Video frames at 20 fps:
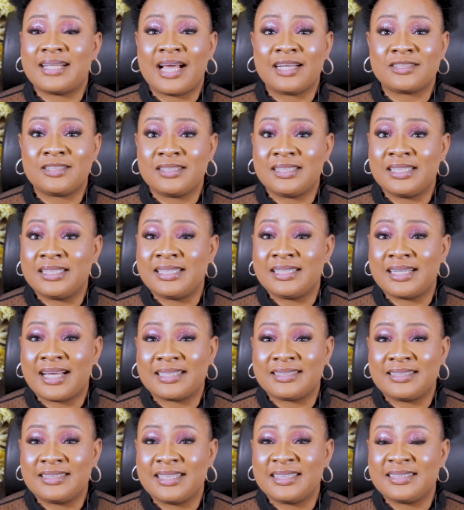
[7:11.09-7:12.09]
actually
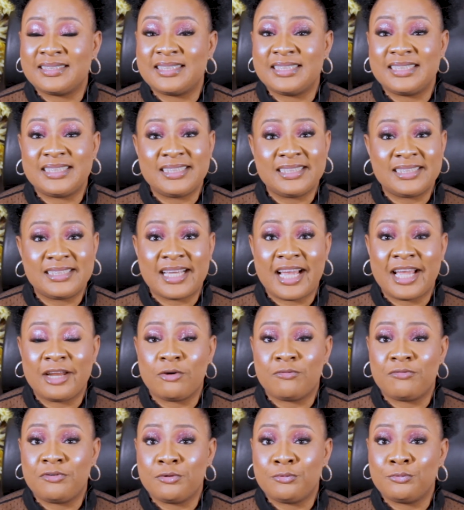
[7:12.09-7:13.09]
assess the inside
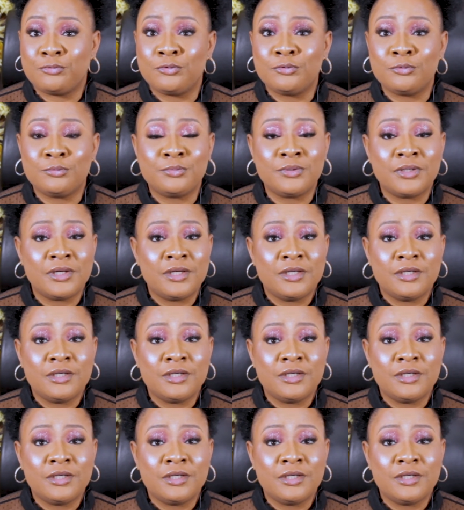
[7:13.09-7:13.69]
of your womb